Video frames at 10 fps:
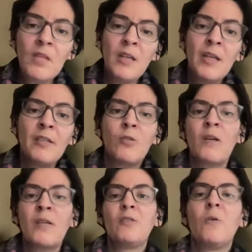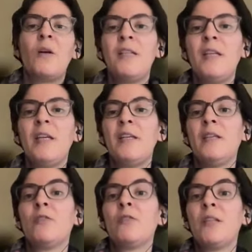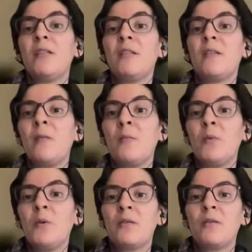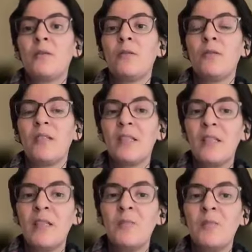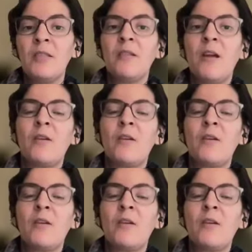In 2020, it increased its import to $16 billion,